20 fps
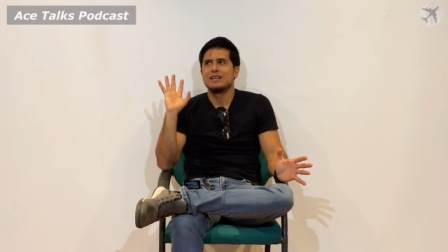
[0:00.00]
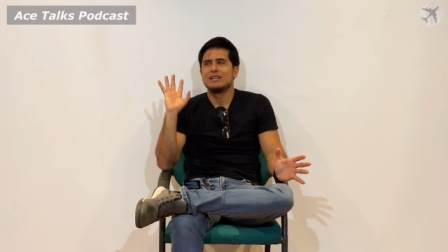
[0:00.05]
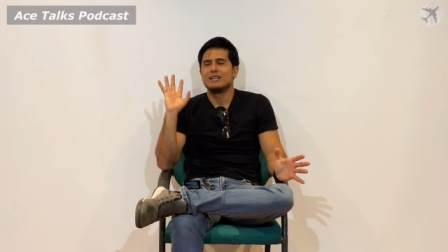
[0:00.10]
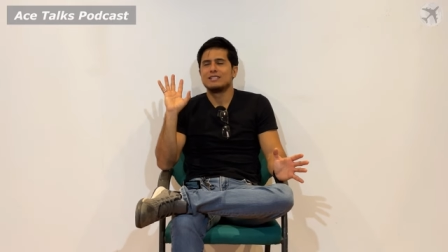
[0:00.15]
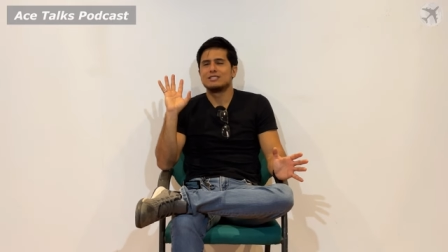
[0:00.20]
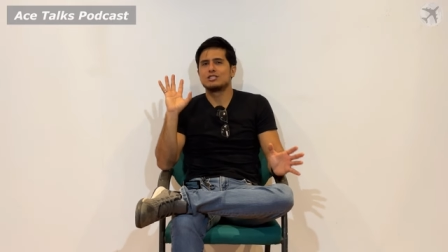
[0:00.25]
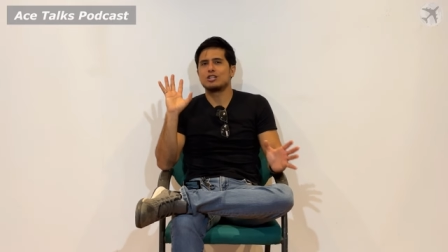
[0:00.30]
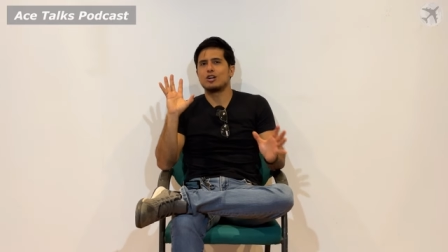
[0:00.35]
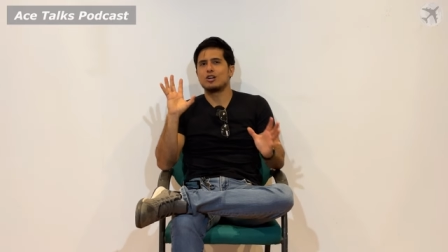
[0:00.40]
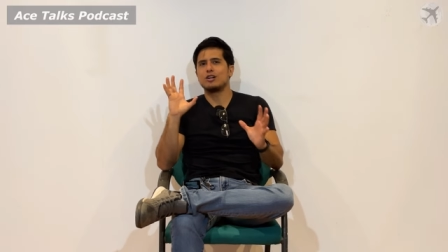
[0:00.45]

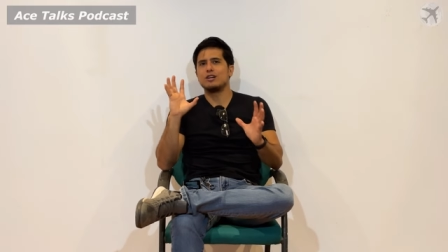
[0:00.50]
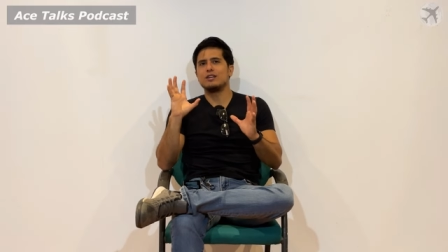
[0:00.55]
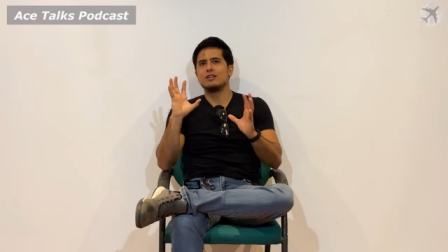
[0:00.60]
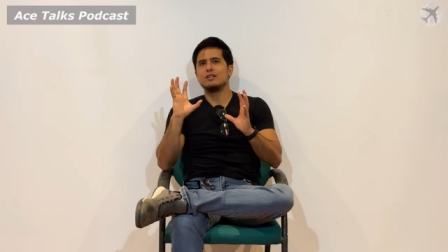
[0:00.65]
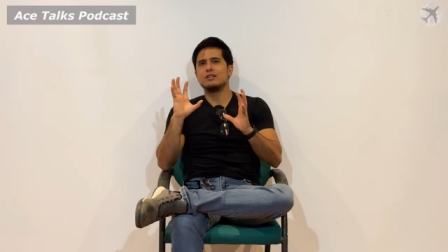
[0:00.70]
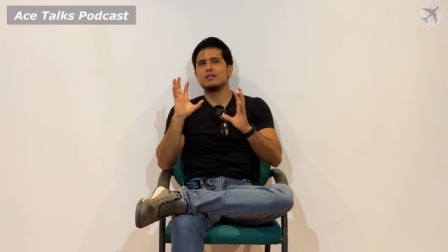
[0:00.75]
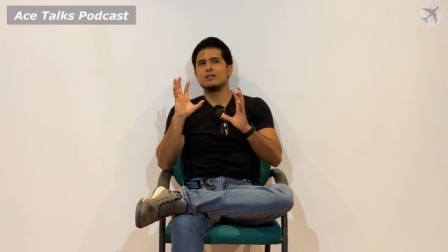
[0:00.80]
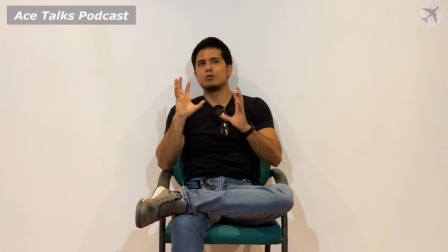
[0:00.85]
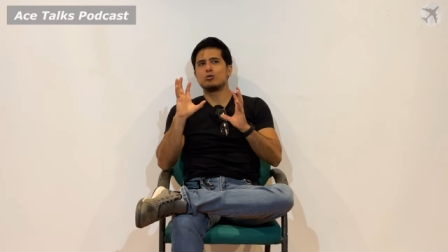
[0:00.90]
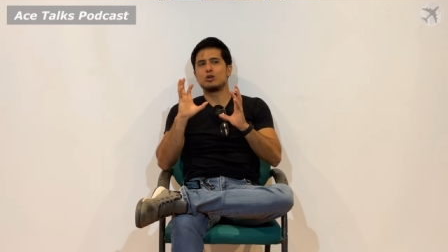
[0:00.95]

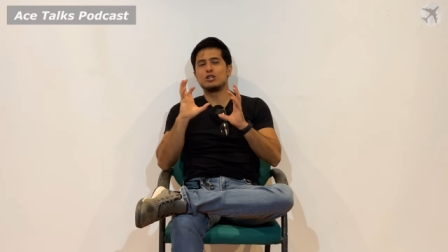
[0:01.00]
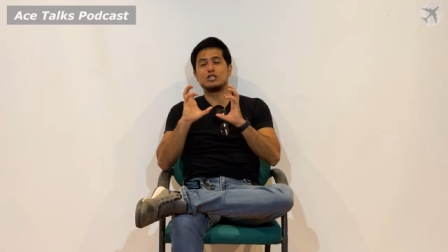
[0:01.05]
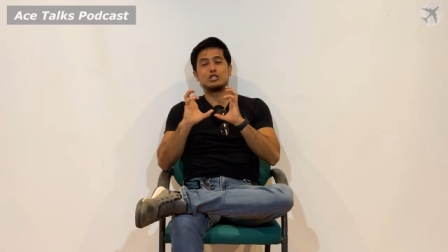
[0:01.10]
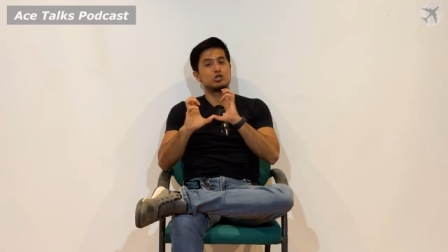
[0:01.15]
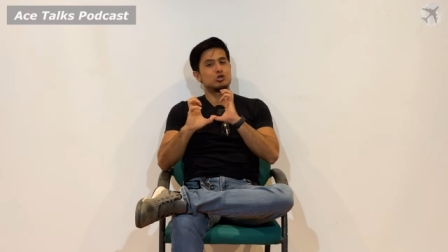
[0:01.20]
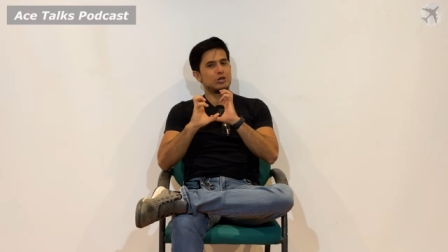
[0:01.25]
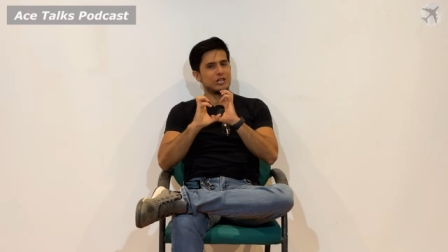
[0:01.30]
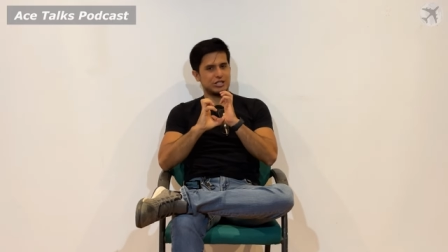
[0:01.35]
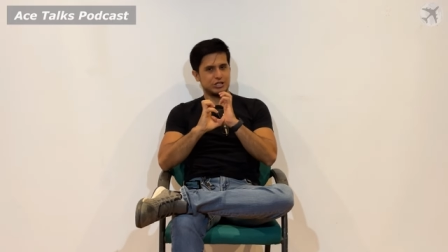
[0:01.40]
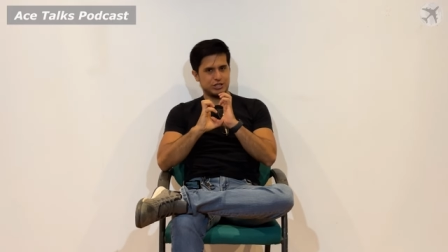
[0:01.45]
certain
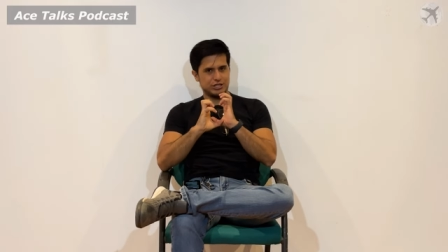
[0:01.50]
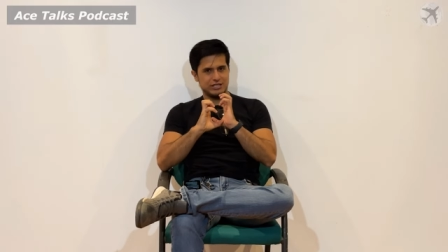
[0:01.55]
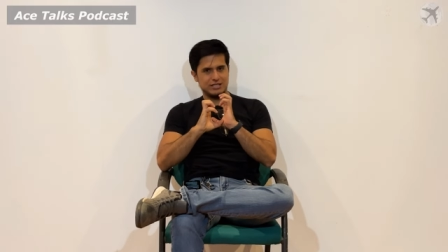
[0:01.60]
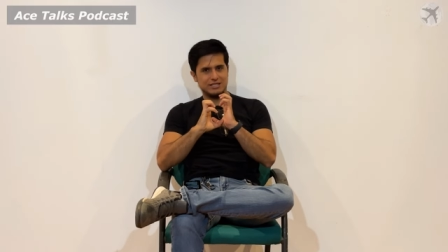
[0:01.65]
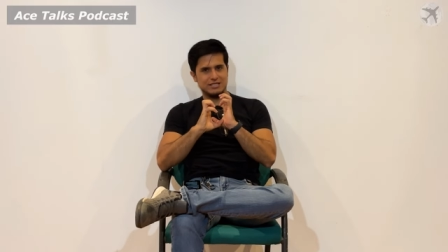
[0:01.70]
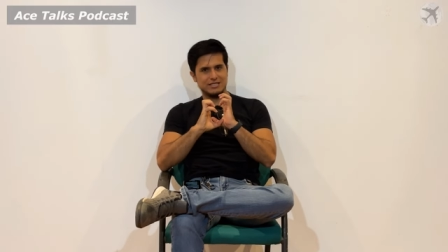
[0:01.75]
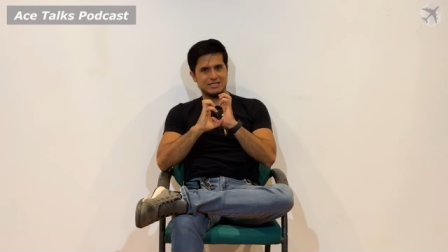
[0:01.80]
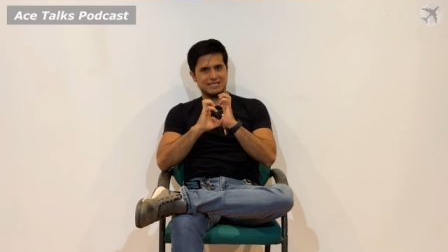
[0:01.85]
restrictions